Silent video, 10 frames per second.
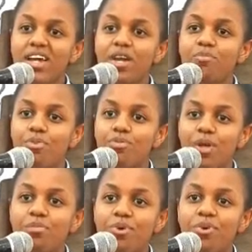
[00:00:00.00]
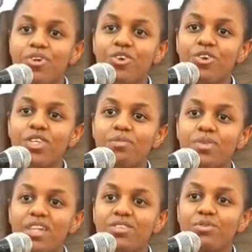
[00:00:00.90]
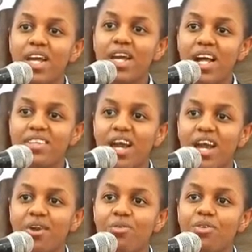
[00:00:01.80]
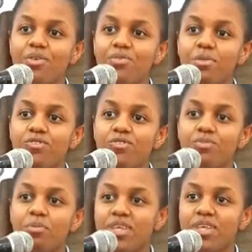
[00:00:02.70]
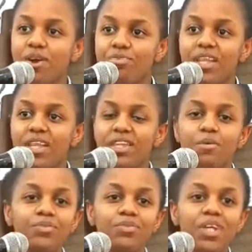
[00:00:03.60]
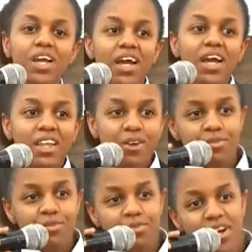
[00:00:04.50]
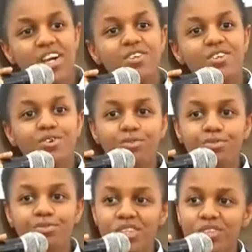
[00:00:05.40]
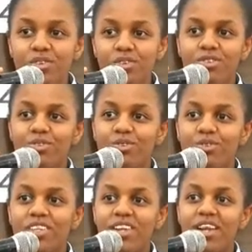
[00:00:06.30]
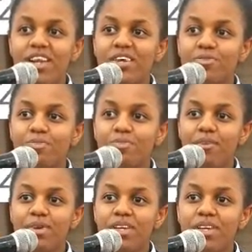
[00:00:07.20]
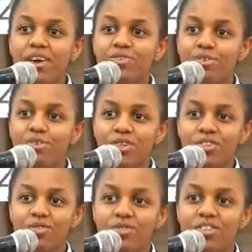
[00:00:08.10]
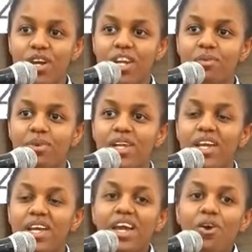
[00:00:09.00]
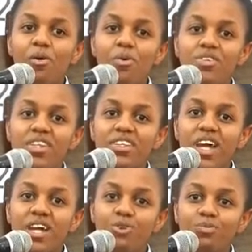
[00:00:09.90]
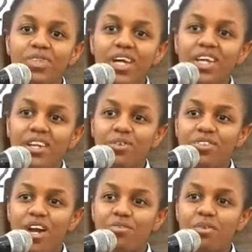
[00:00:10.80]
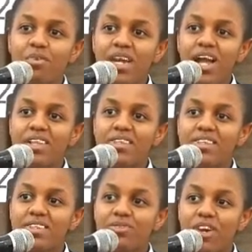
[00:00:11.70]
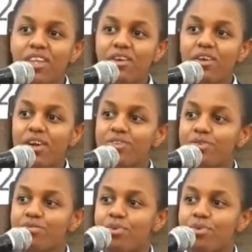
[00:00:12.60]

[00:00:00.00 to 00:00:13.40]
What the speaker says: and prove them wrong. Show them that we girls can do even much more better off than them. The POMPO results of 2022 literally inspired me, the ones of 2021, I mean. Almost the entire top 10 was covered by girls, together with the ones of